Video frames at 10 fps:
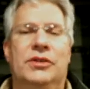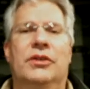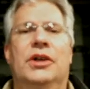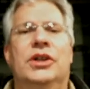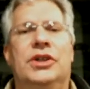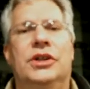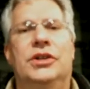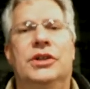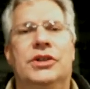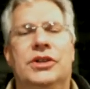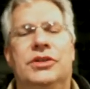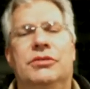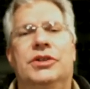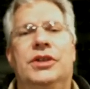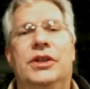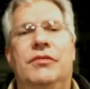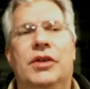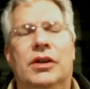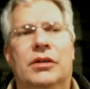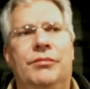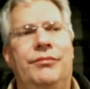in Grand Junction just received a